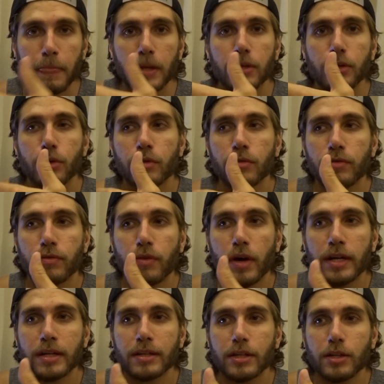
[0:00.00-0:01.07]
you can
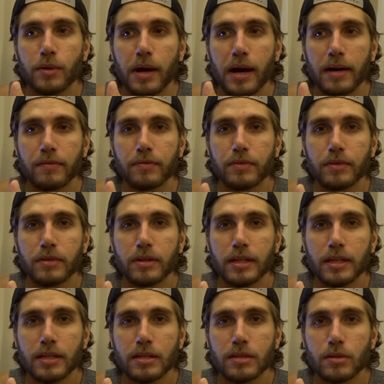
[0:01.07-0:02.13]
find that you have
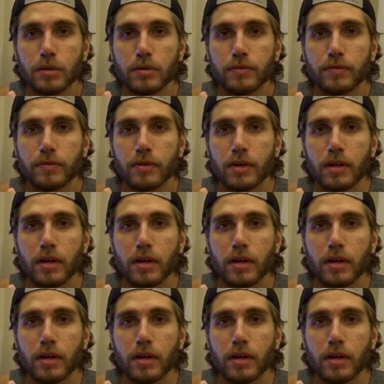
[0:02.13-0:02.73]
these sort of